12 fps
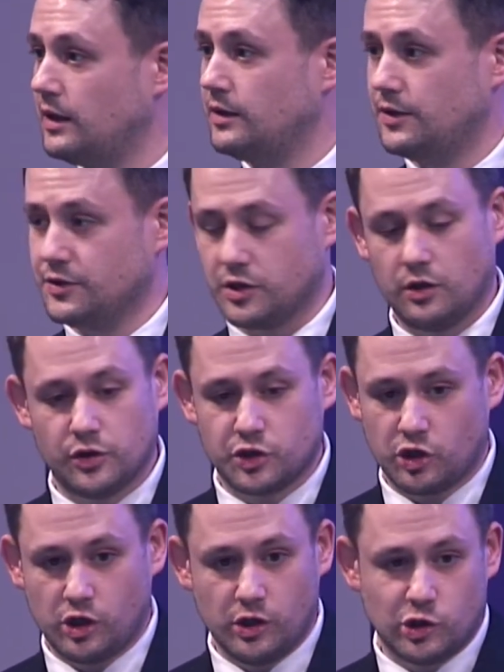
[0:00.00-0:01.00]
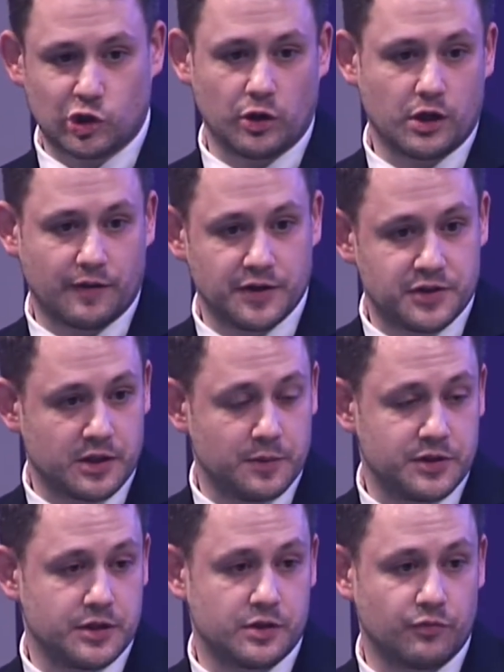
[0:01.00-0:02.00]
There's a huge streak of
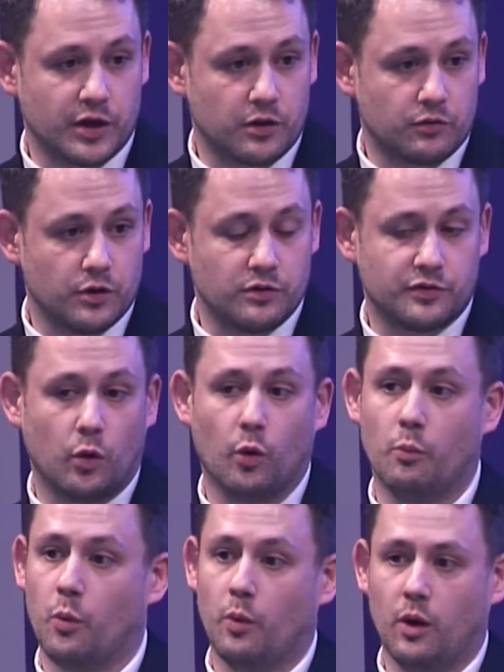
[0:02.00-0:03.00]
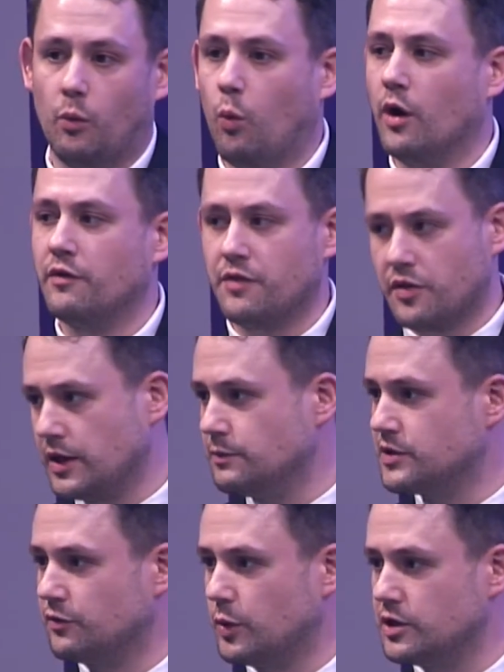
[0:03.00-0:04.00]
anti-Semitism running through the forum, one of the themes
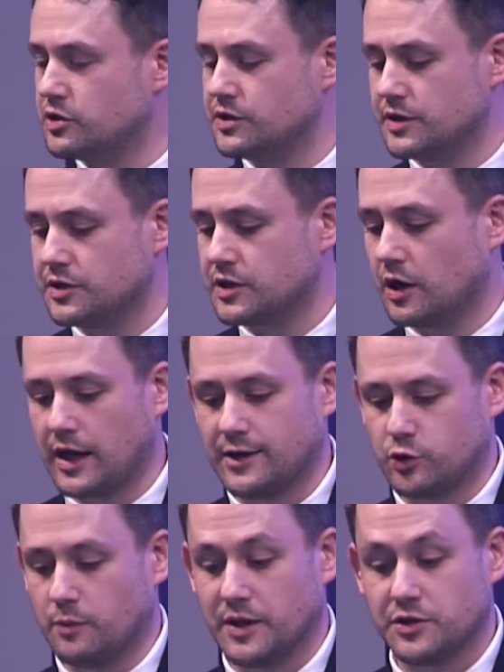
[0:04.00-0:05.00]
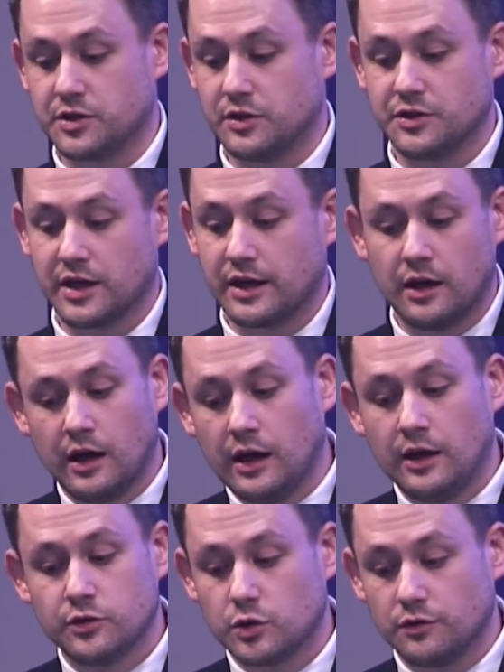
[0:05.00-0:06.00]
of which is that psychiatric medicine is a
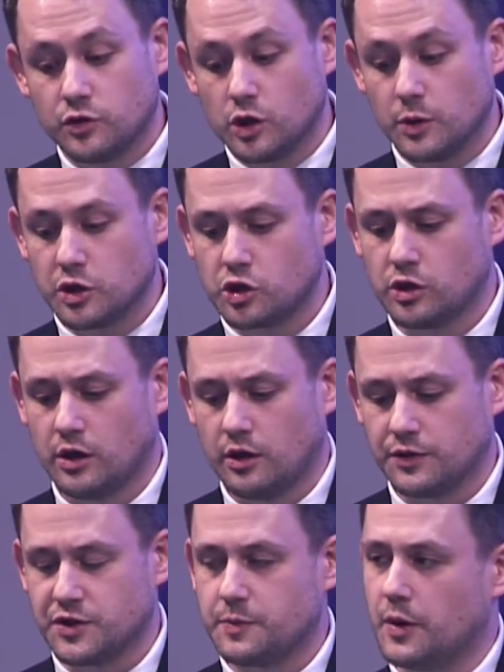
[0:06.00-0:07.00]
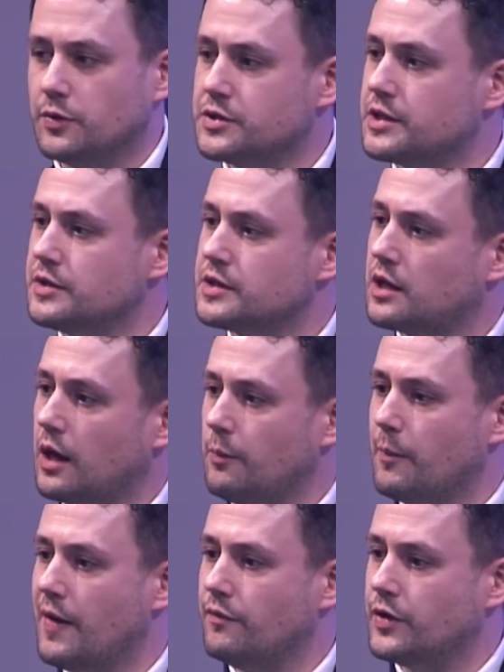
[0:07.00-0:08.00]
sort of Jewish conspiracy to keep
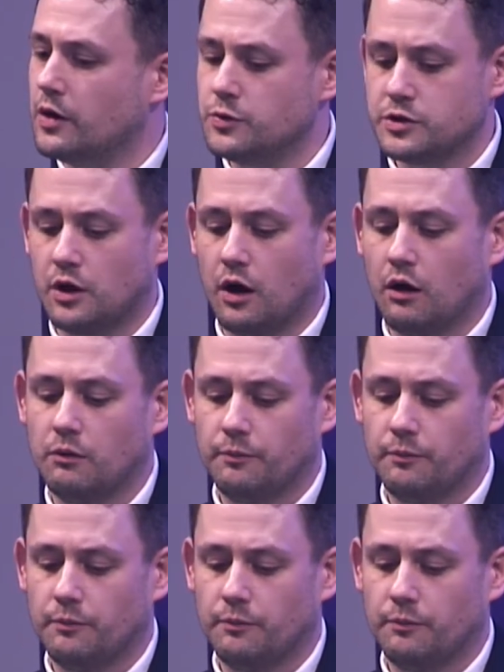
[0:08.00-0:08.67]
men docile.